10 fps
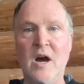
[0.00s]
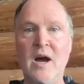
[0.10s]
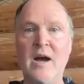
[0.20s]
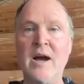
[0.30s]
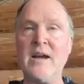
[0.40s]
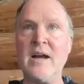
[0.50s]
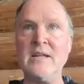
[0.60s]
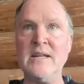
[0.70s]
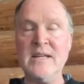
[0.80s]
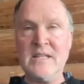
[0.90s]
I
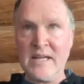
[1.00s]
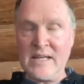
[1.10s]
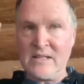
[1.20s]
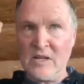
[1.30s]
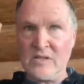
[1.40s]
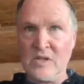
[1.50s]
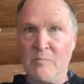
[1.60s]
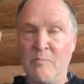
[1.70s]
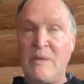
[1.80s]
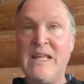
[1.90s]
need to
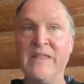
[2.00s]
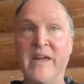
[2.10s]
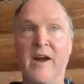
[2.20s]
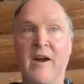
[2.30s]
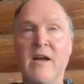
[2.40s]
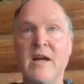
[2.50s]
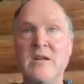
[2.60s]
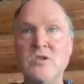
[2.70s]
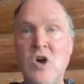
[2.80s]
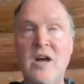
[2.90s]
be there.
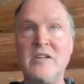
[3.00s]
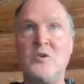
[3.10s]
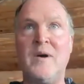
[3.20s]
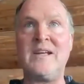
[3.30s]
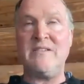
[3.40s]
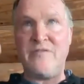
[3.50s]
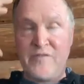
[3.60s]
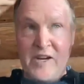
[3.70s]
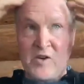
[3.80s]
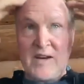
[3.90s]
Not so I can
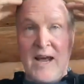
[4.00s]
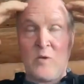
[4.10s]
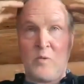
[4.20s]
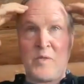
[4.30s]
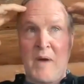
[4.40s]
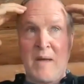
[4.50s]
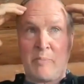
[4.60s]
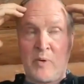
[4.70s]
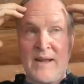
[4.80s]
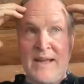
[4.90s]
figure it out with my
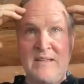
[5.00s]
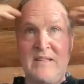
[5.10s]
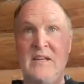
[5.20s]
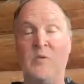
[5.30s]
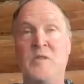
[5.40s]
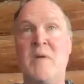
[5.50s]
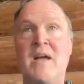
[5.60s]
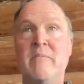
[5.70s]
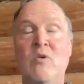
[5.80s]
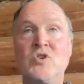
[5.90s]
brain to deal with
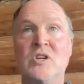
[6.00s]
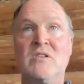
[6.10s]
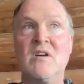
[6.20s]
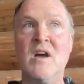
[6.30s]
my emotions.